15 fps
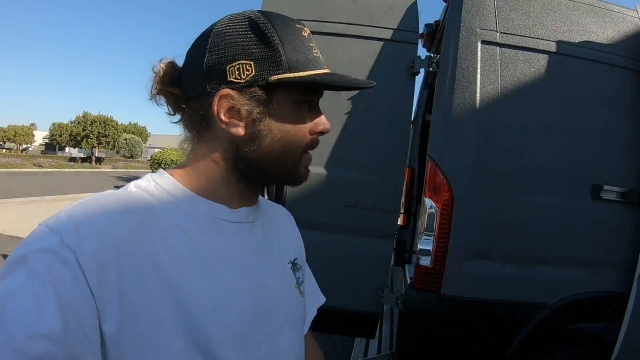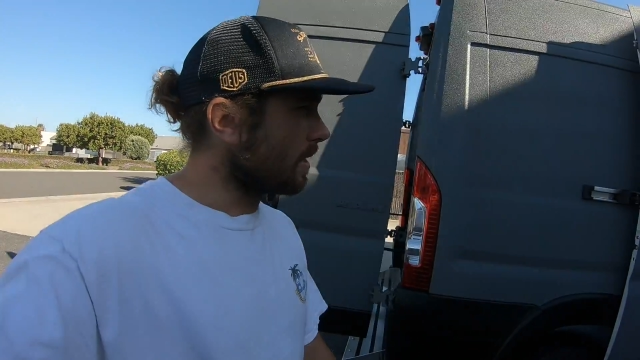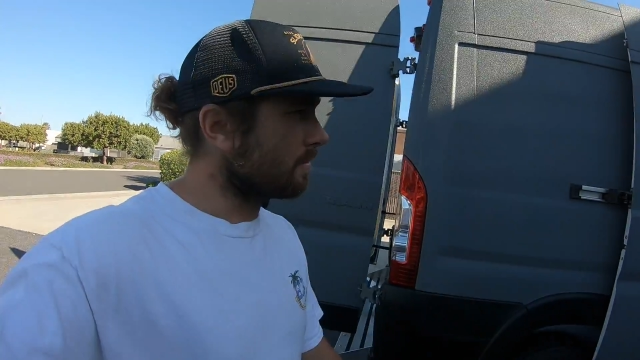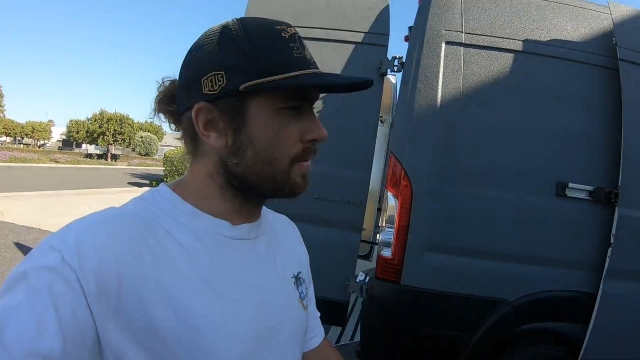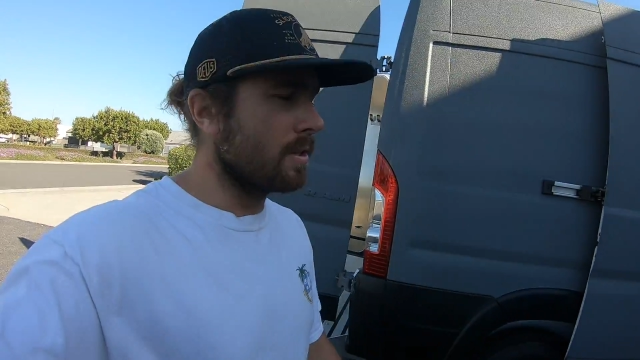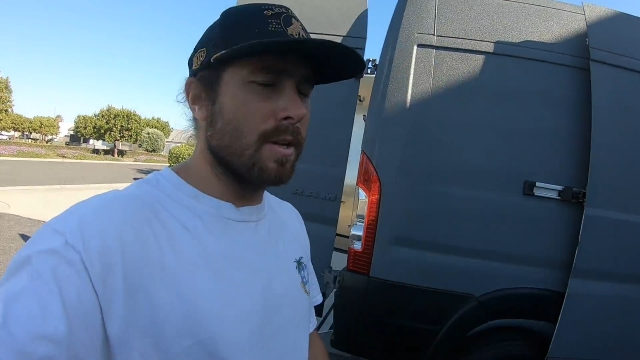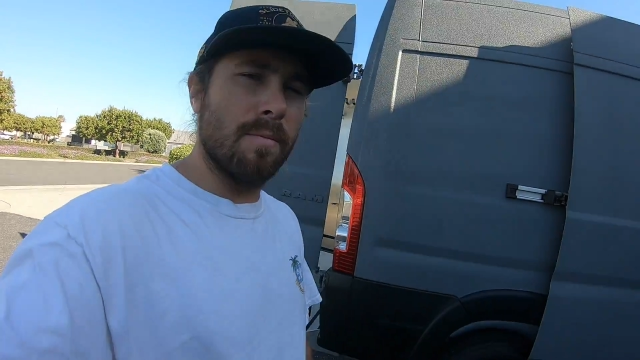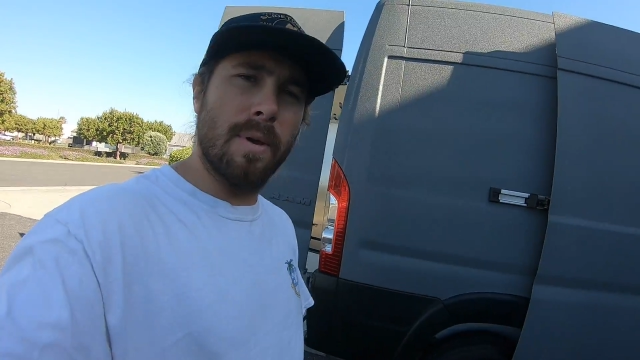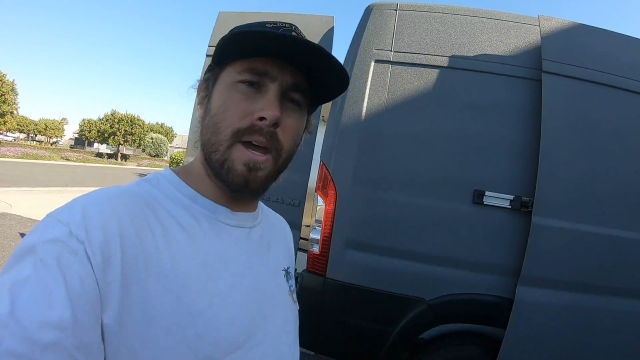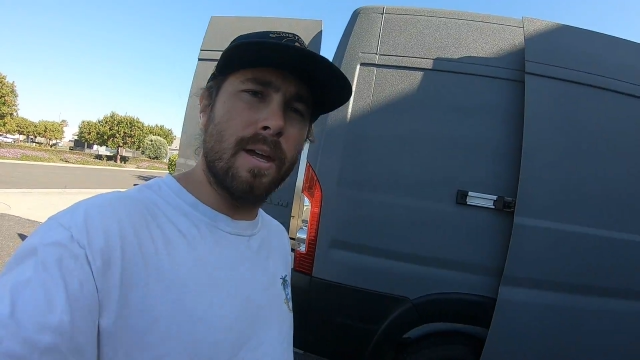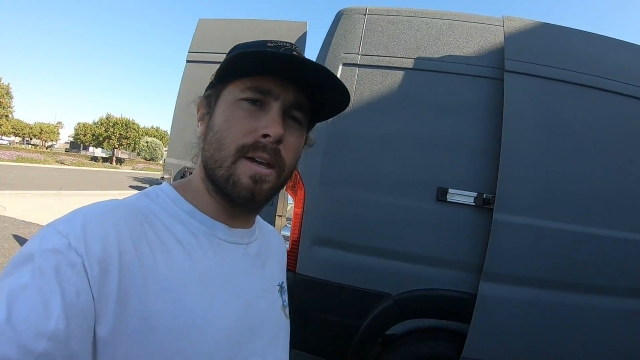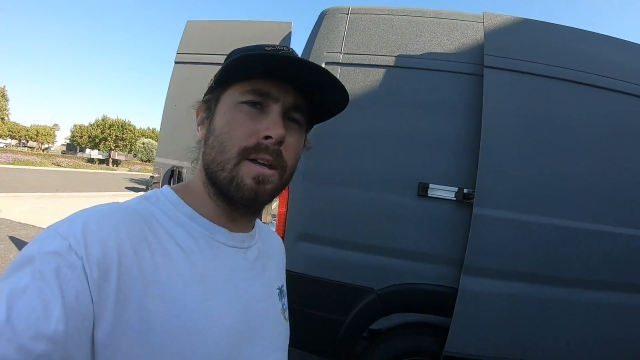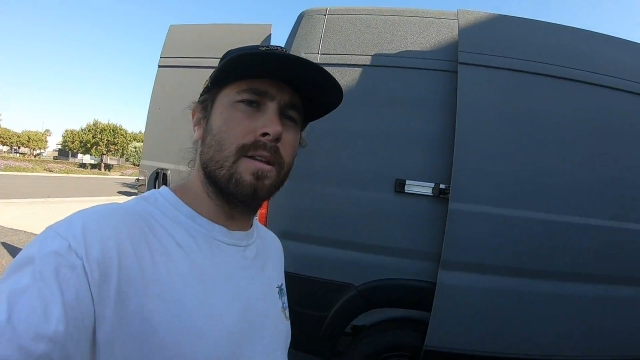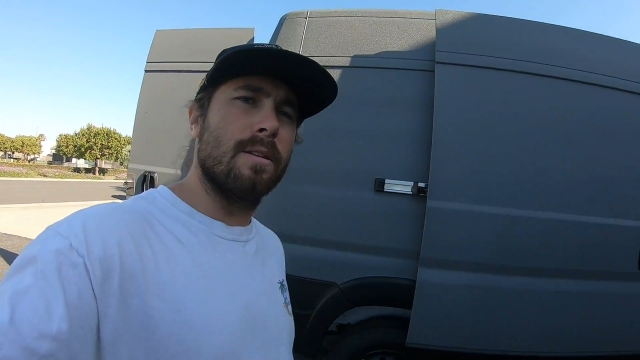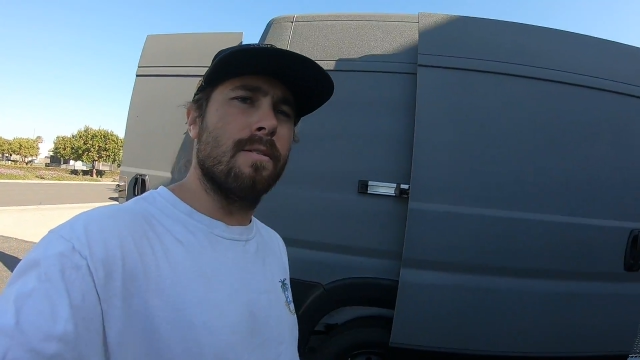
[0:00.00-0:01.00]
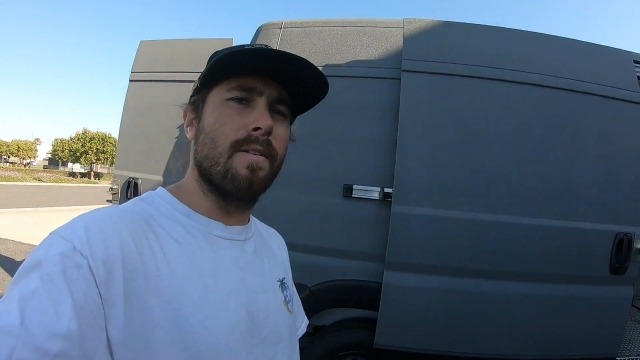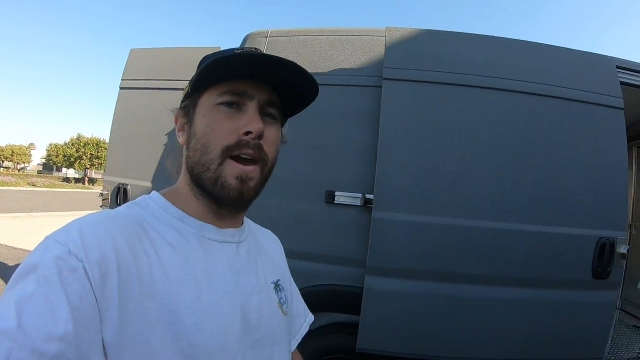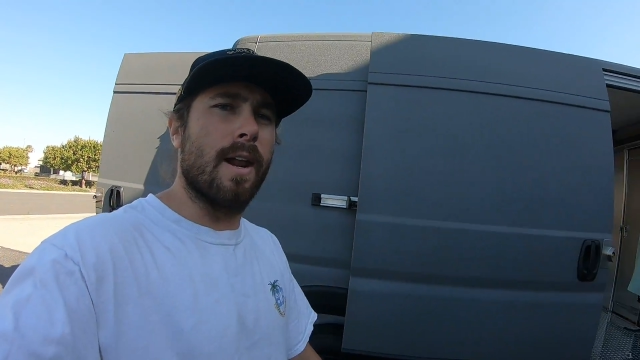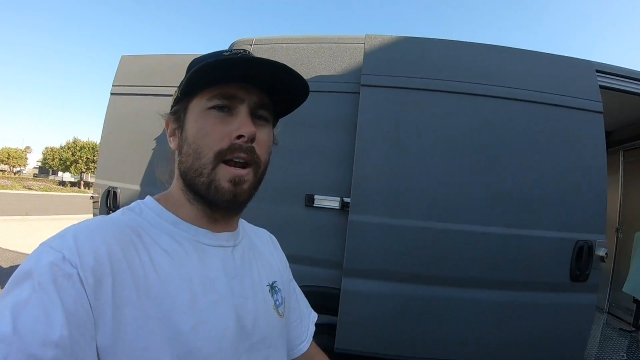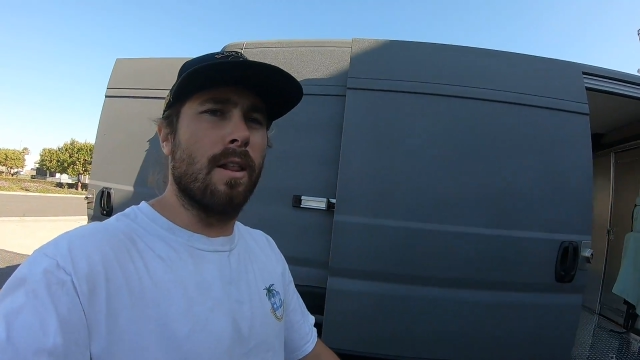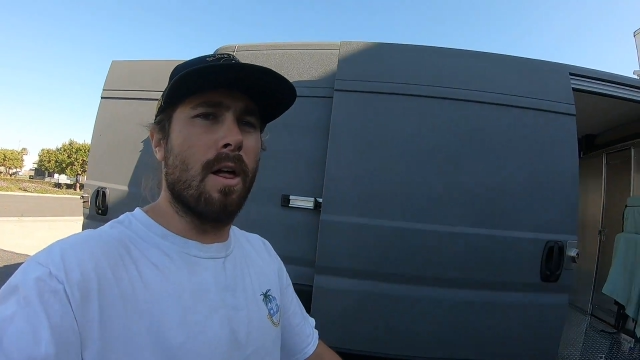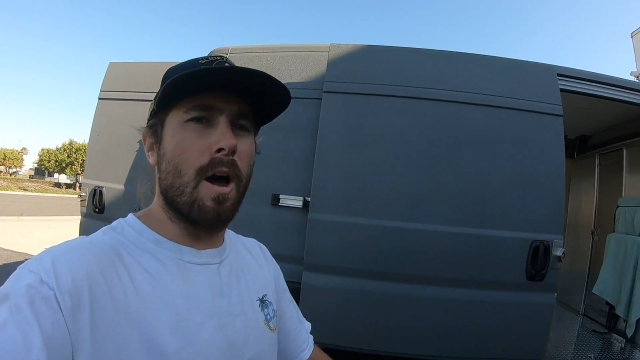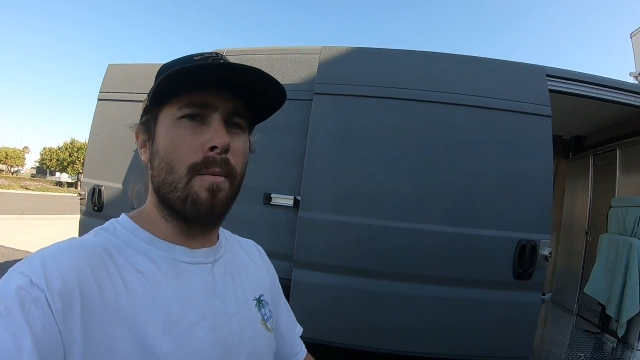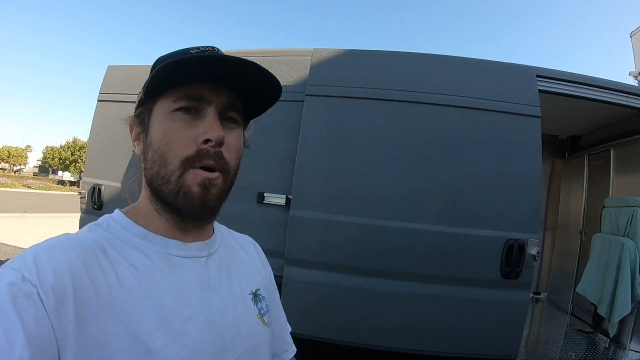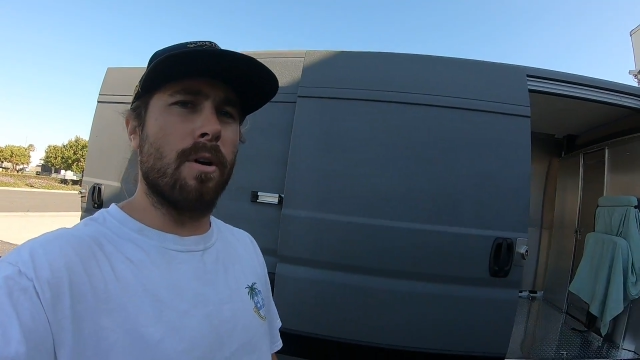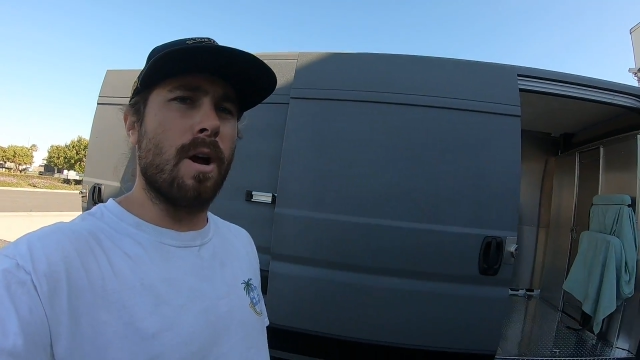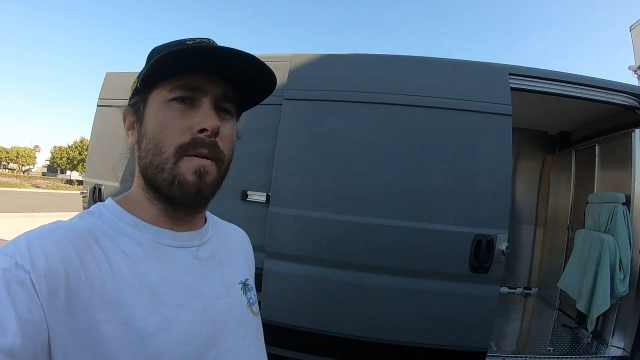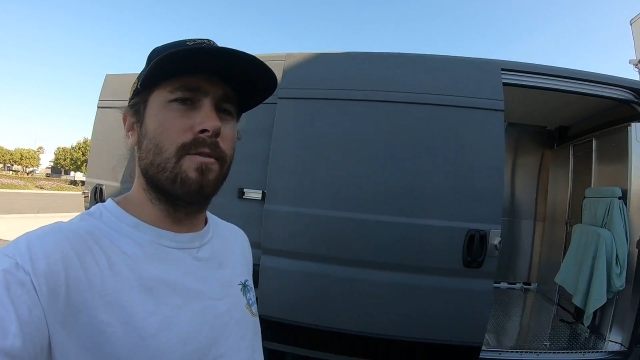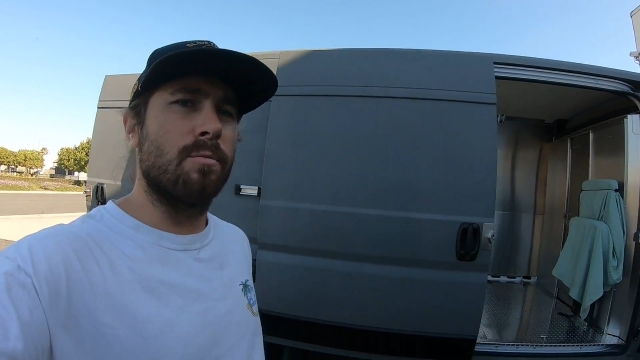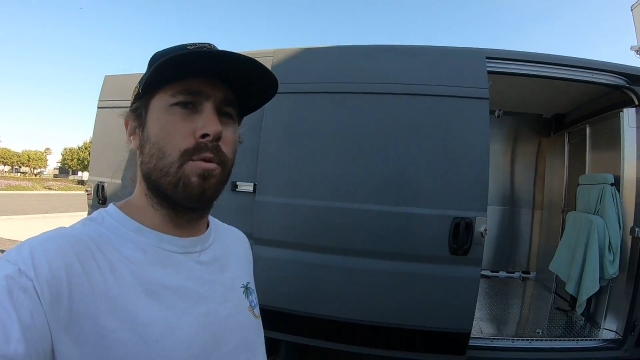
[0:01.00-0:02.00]
definitely make the van a lot more
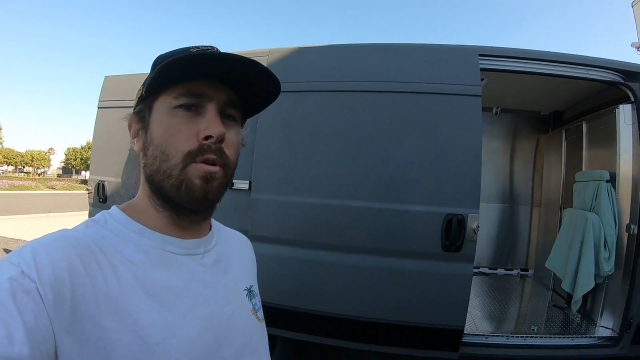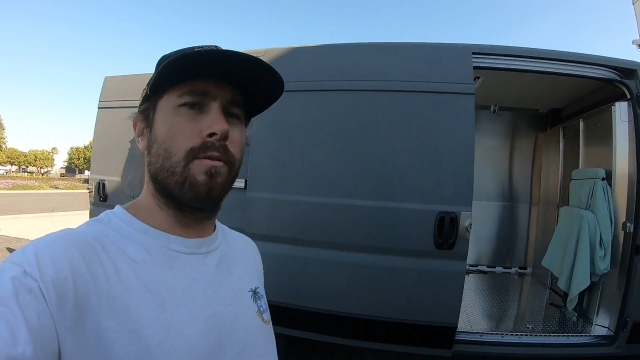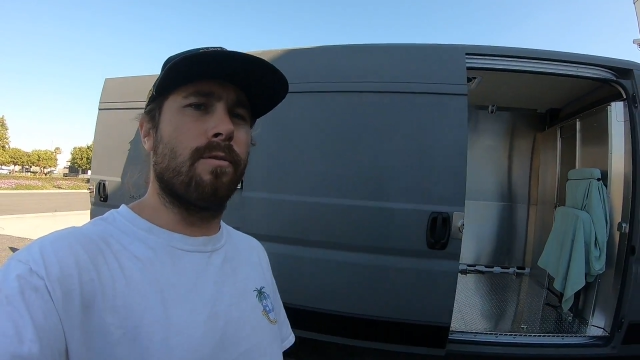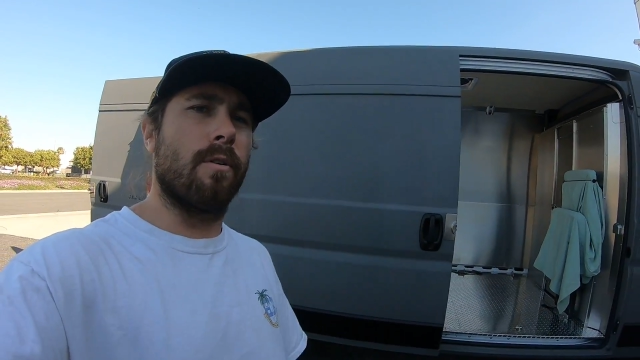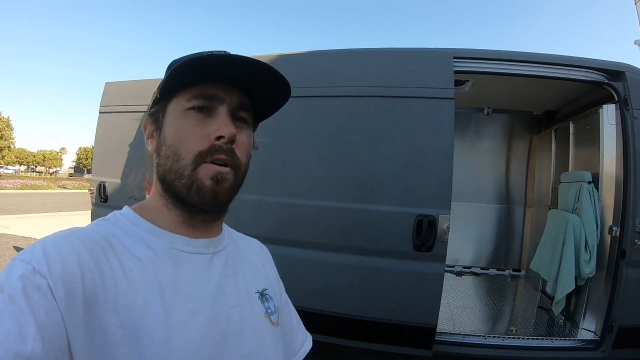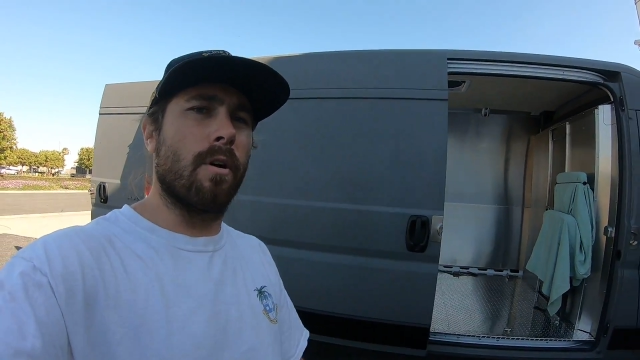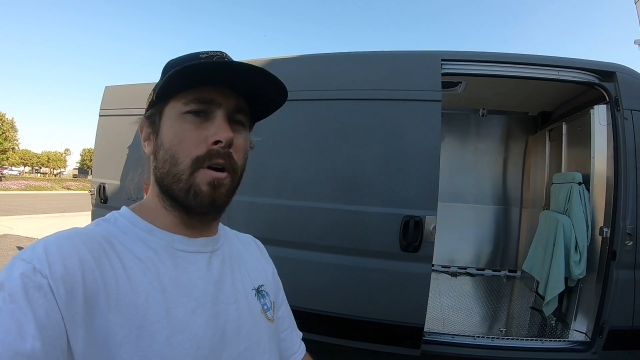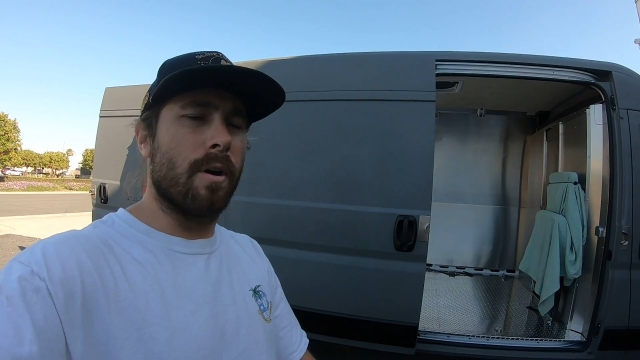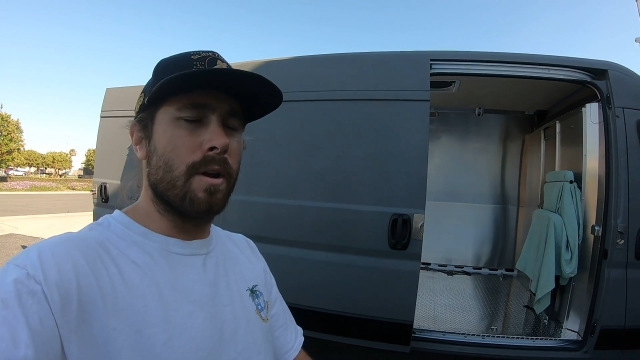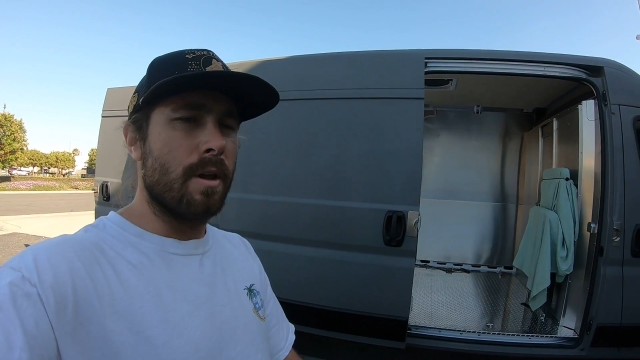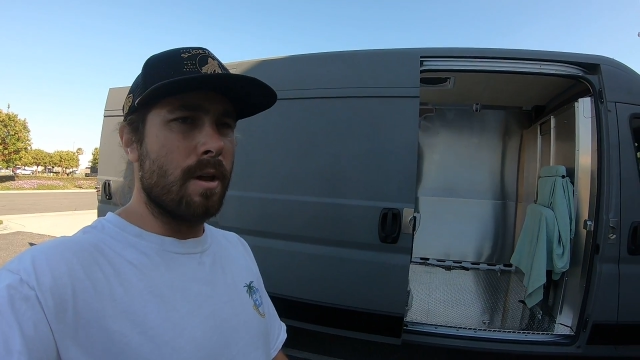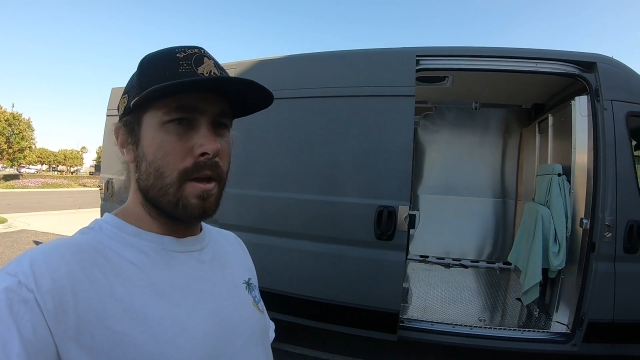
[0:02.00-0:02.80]
comfortable for